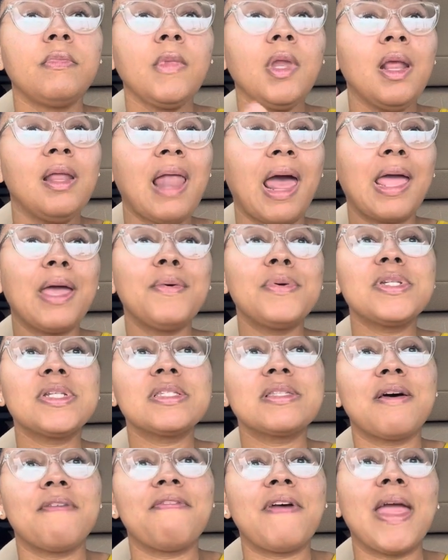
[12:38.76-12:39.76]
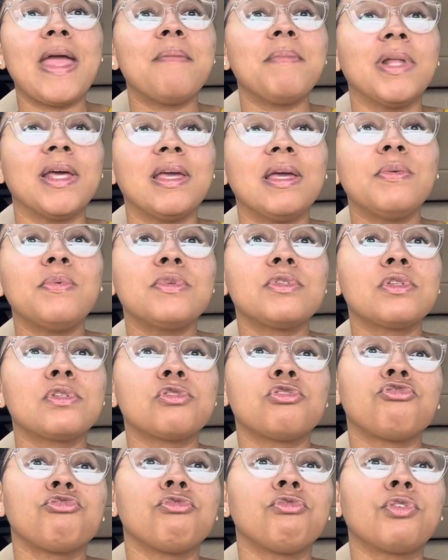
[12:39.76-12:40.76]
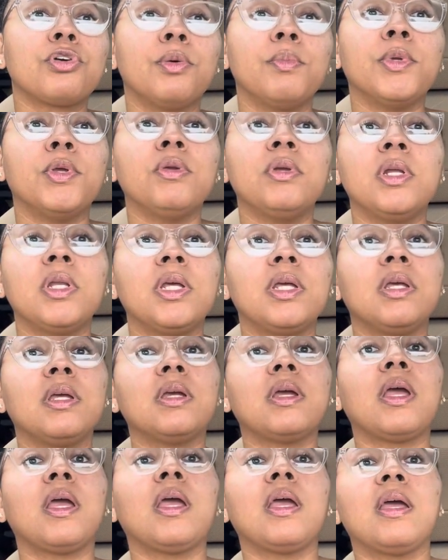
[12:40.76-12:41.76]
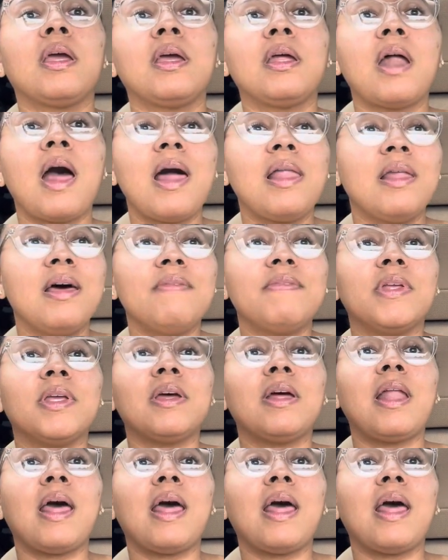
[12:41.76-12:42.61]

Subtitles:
Like, it was just a family. It was a true community, and I loved it.